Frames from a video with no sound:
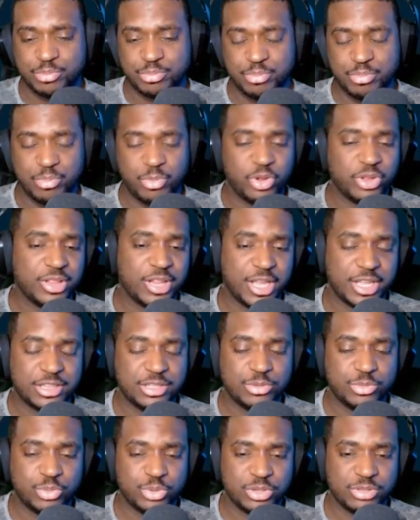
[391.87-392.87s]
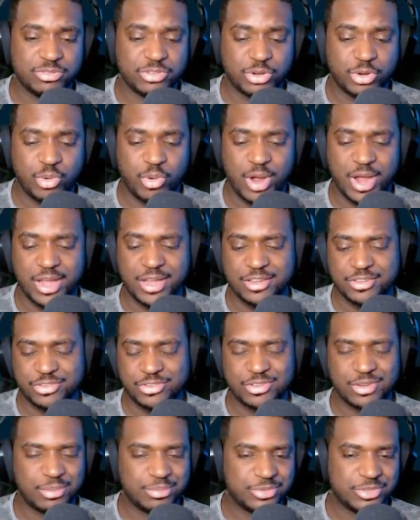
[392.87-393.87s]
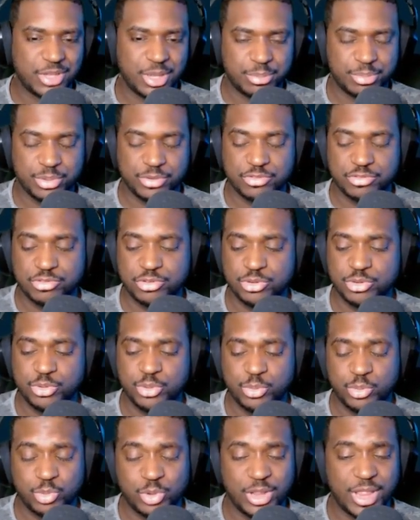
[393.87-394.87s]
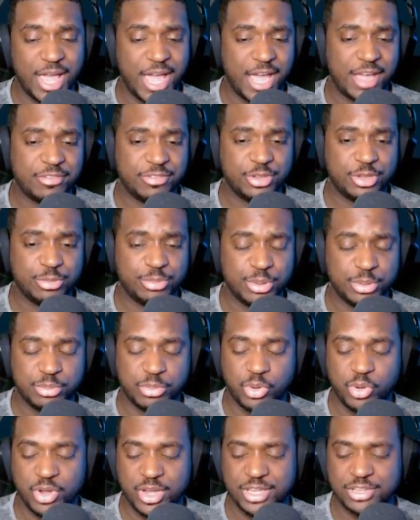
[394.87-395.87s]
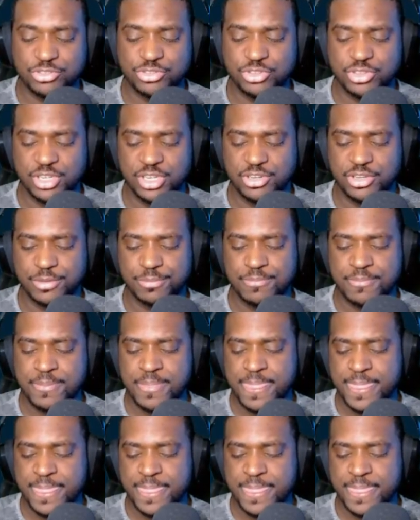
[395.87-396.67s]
more likely will require some type of crew, will have a little bit more engineering,